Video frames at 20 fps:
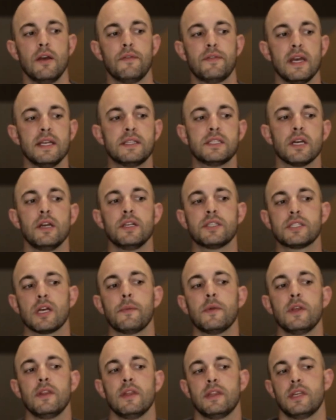if they tell you
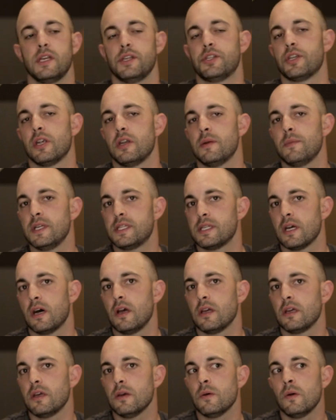something that they shouldn't be
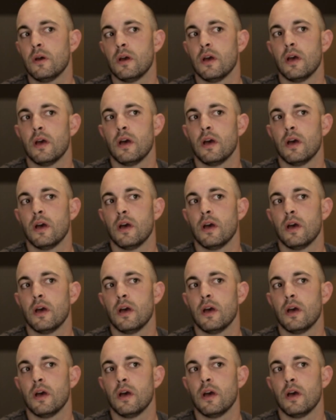telling you,